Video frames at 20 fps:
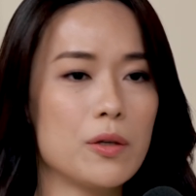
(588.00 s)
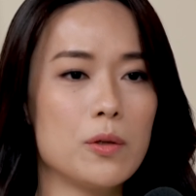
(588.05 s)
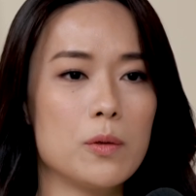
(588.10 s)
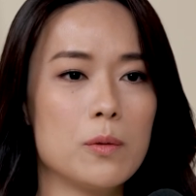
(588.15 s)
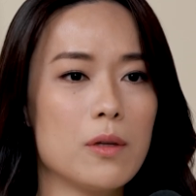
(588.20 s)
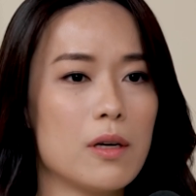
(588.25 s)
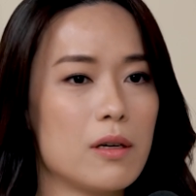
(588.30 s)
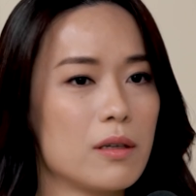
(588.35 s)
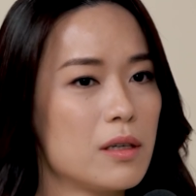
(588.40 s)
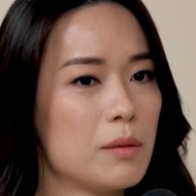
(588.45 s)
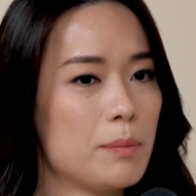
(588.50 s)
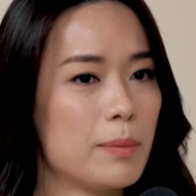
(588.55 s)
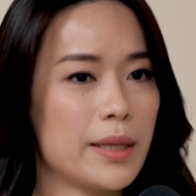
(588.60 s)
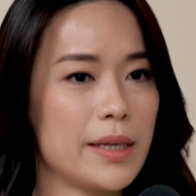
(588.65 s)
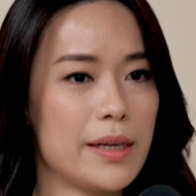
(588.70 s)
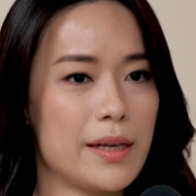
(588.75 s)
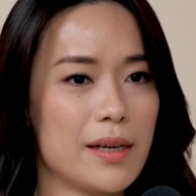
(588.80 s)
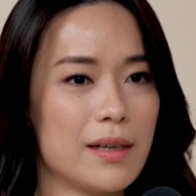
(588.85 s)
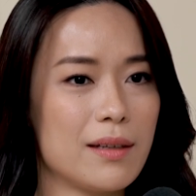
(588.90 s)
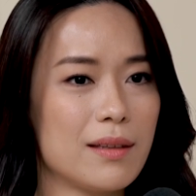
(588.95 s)
no longer
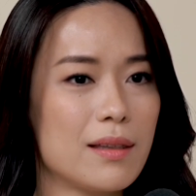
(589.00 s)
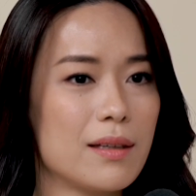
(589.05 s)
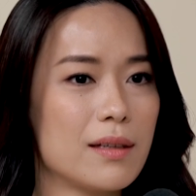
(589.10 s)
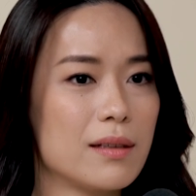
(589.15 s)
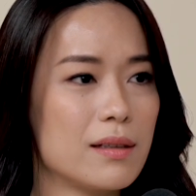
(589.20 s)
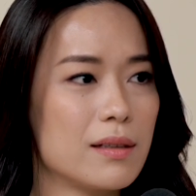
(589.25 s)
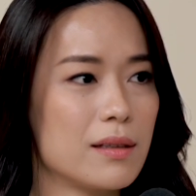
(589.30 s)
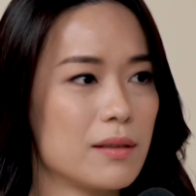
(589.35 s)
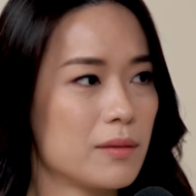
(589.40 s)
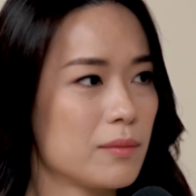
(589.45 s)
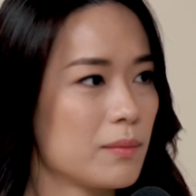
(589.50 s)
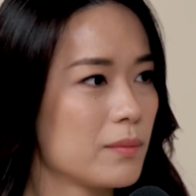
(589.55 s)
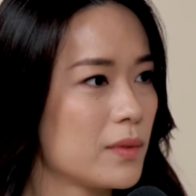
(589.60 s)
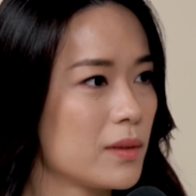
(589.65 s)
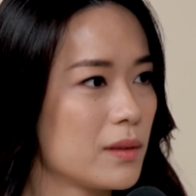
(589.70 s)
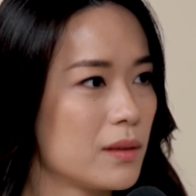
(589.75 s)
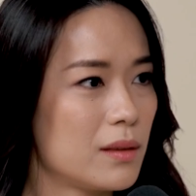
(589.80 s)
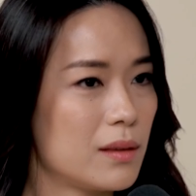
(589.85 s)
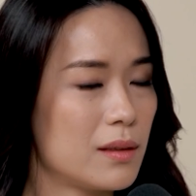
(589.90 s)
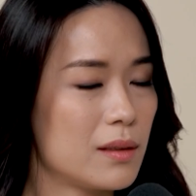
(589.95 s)
playing the
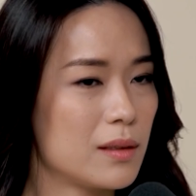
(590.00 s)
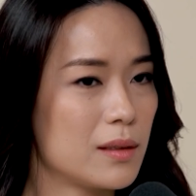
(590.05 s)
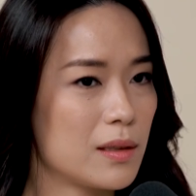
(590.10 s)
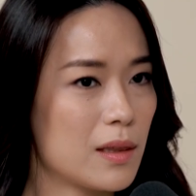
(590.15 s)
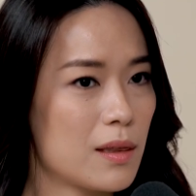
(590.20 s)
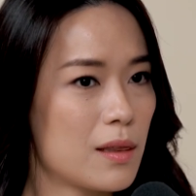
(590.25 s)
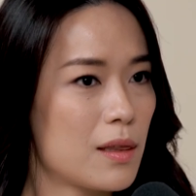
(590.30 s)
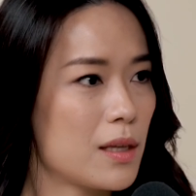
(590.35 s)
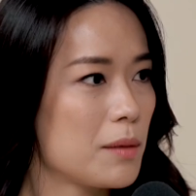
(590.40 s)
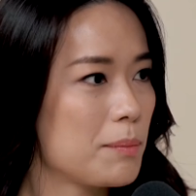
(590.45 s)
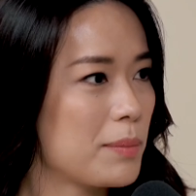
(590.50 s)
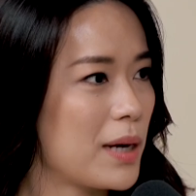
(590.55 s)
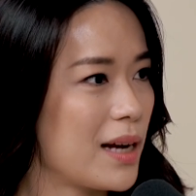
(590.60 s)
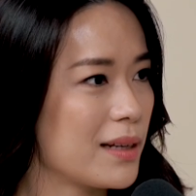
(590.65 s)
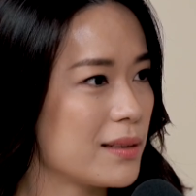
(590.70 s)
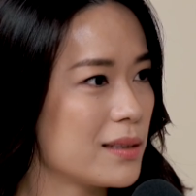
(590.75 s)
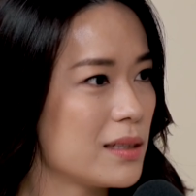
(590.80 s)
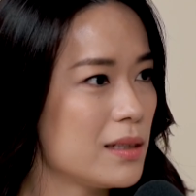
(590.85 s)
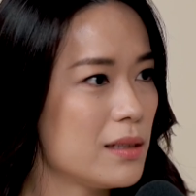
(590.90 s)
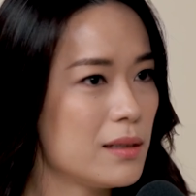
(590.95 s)
the third
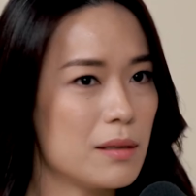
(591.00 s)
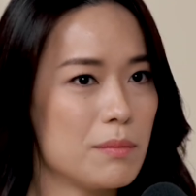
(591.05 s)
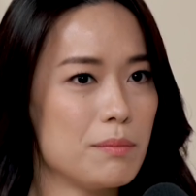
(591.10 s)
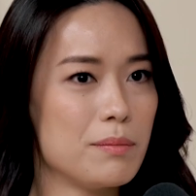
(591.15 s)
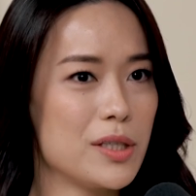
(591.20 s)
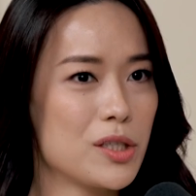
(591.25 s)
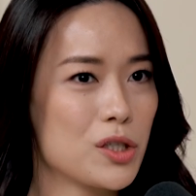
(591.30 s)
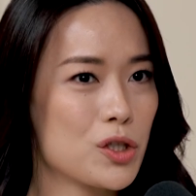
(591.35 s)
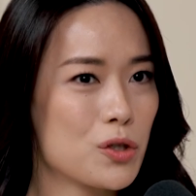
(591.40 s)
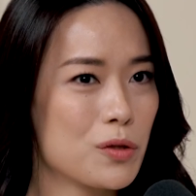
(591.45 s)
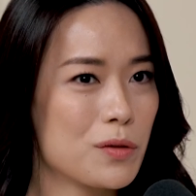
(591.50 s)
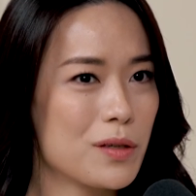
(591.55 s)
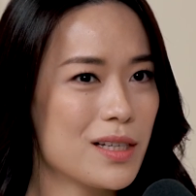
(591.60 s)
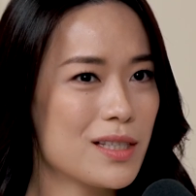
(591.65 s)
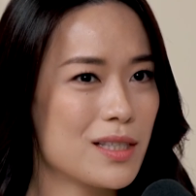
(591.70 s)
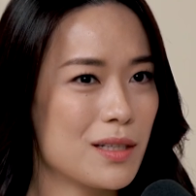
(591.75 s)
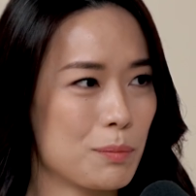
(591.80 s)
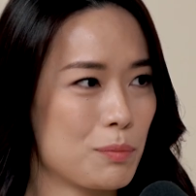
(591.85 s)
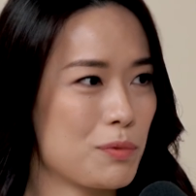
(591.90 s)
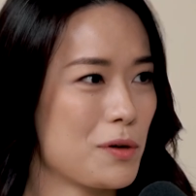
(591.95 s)
party, the mistress,
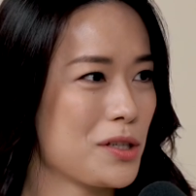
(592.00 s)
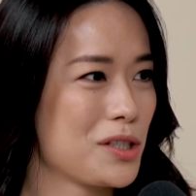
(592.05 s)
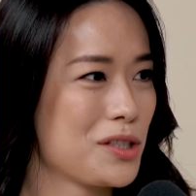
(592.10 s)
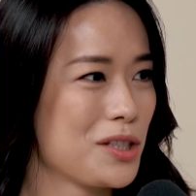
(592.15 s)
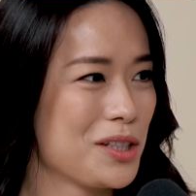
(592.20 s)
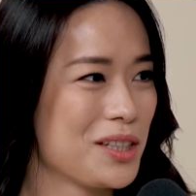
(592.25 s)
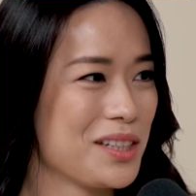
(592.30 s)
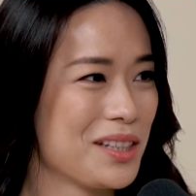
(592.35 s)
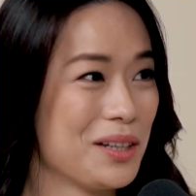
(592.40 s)
the prostitute.